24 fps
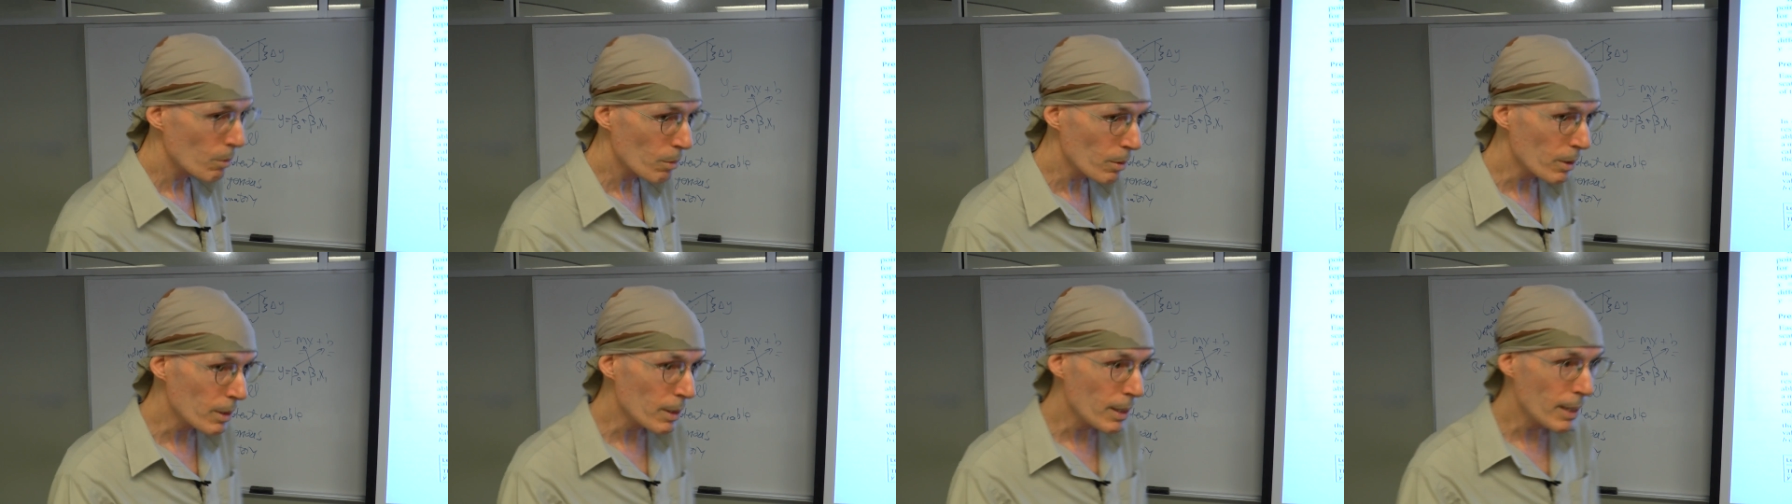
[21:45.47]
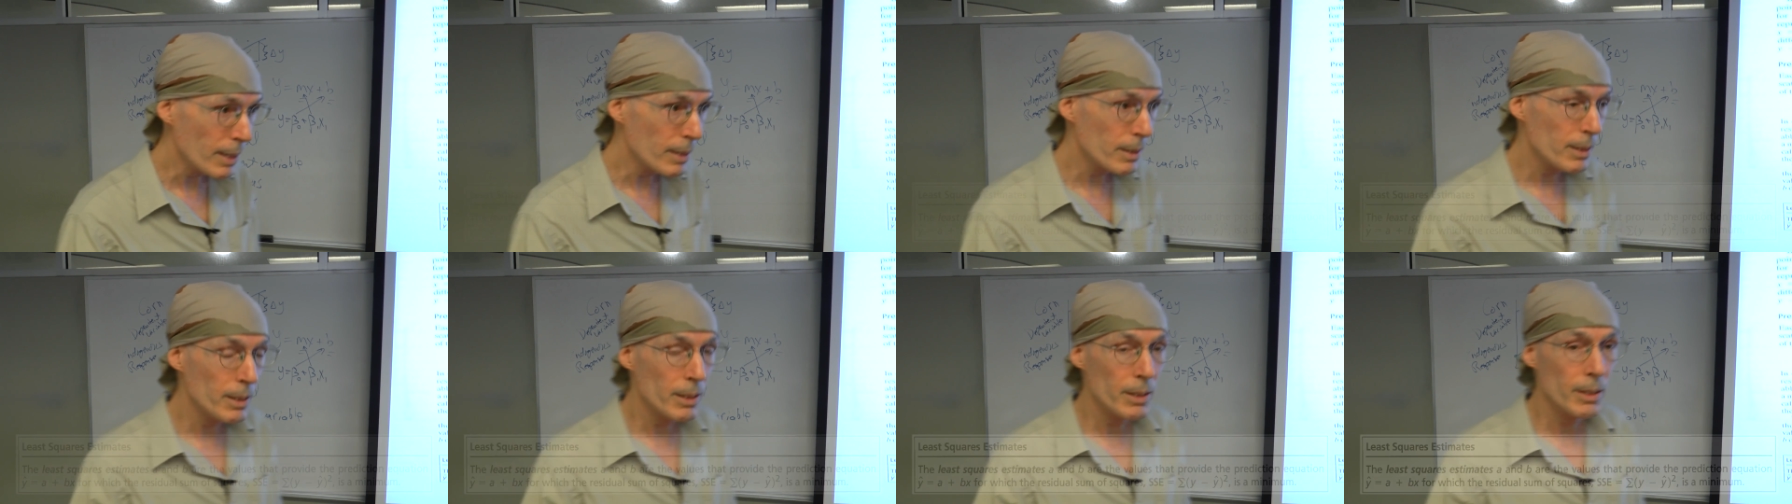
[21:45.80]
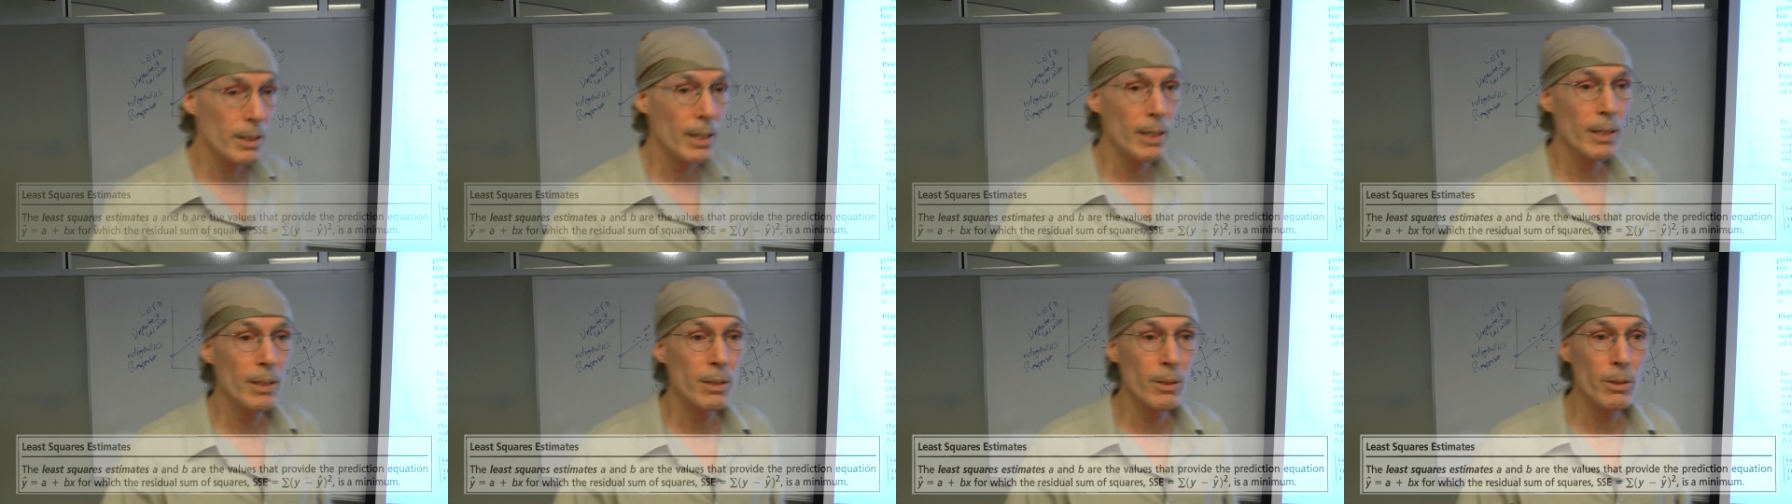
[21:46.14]
We're going to actually
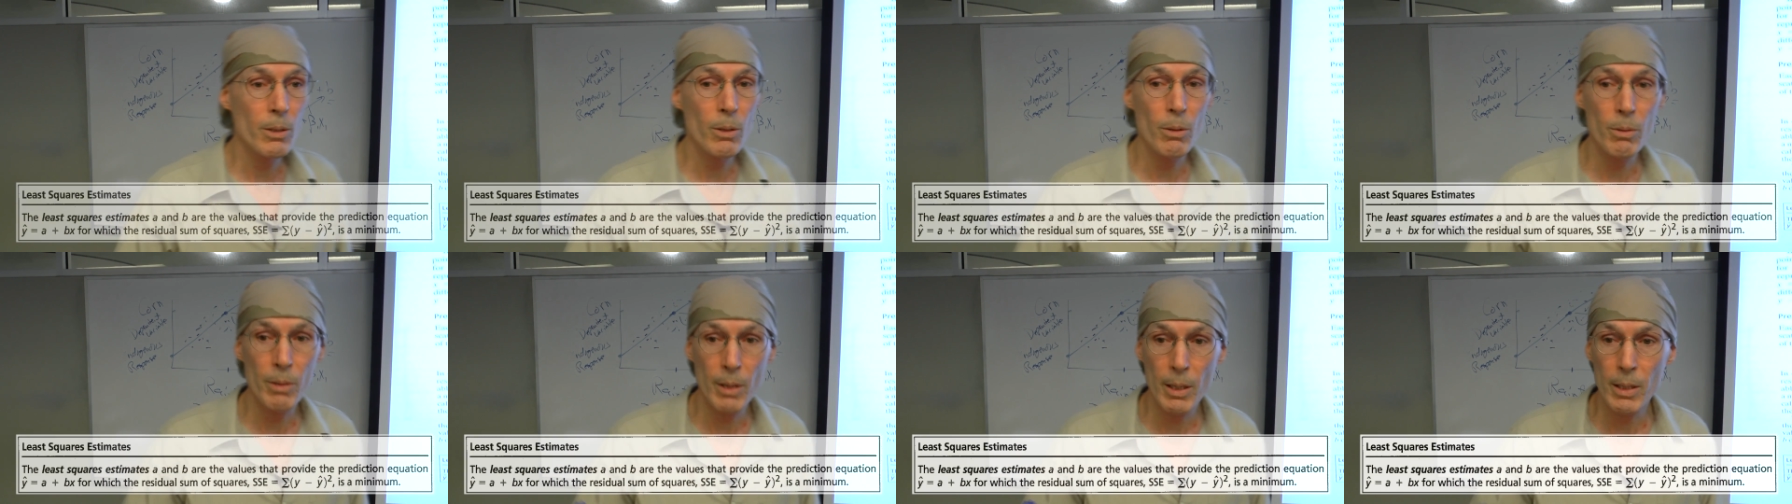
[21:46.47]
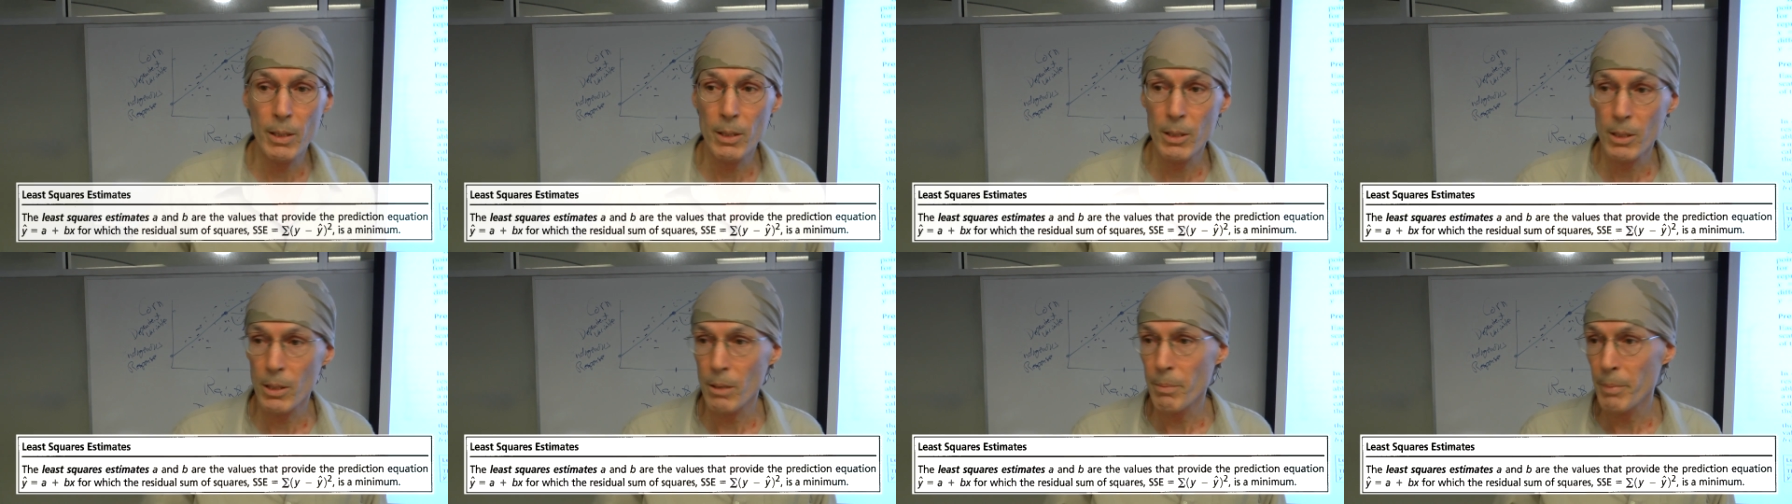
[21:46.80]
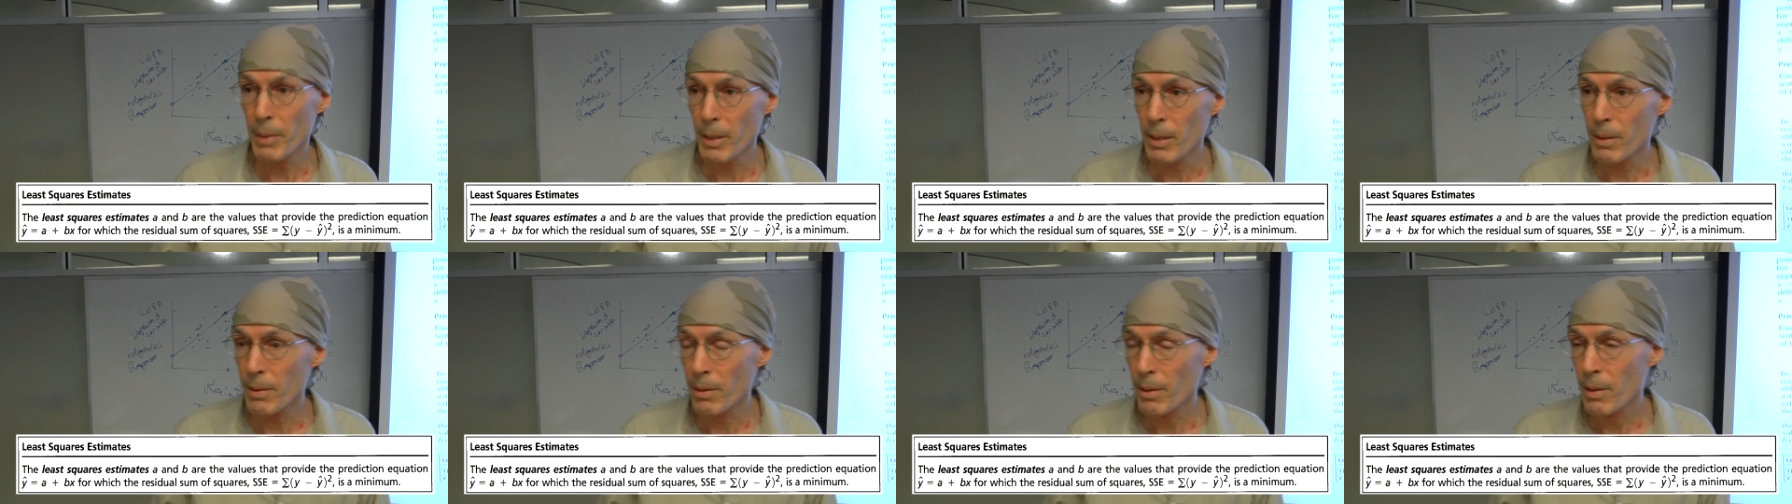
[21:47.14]
change the notation a
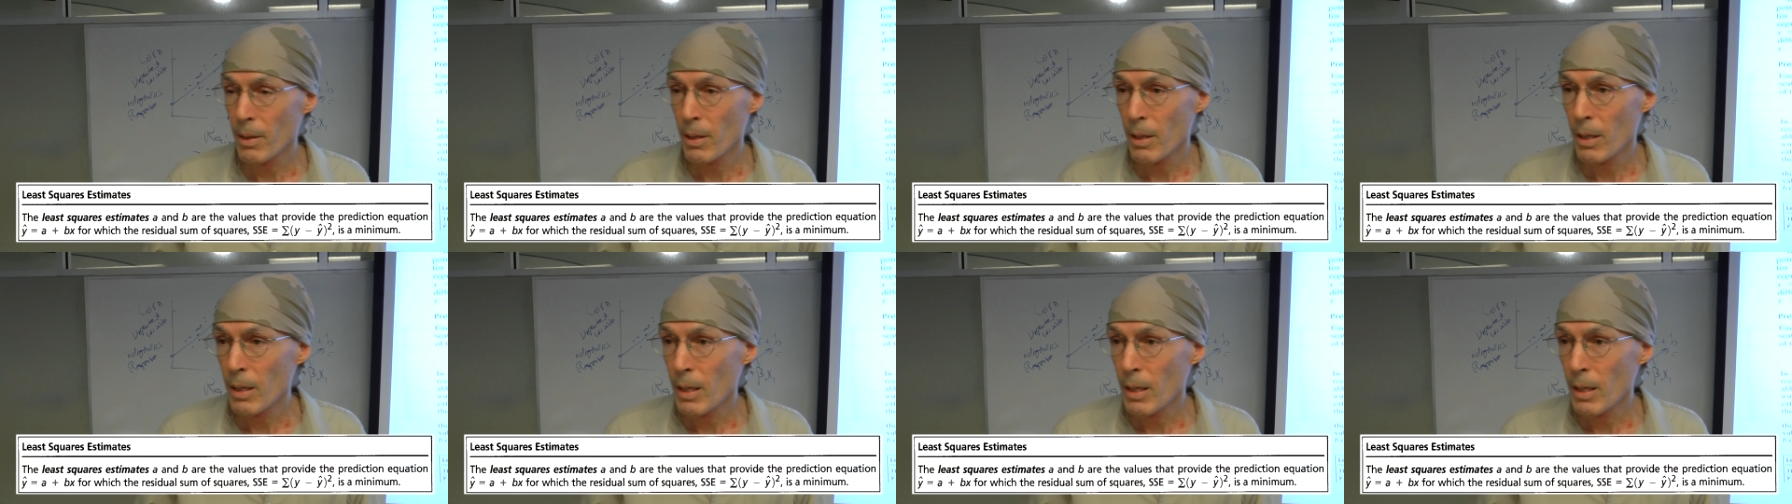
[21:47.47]
bit.